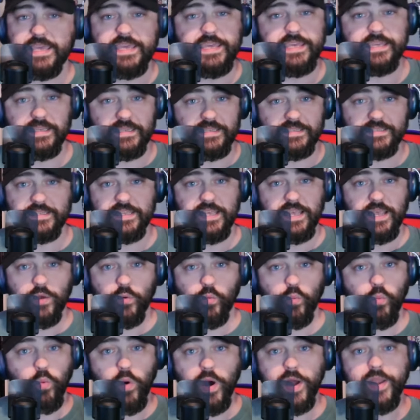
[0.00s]
is
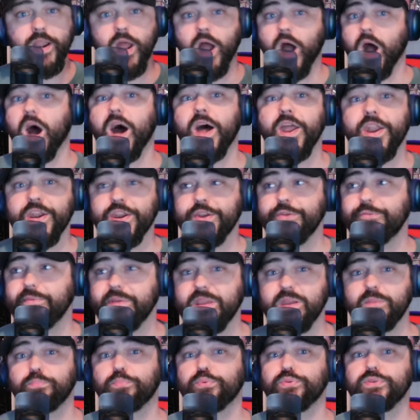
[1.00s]

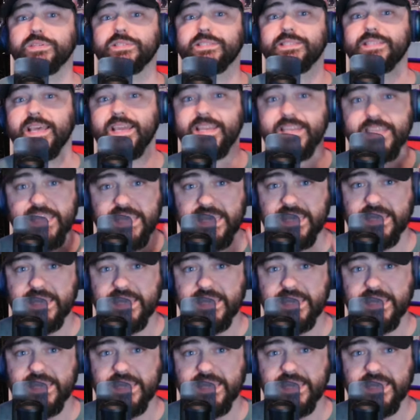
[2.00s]
100%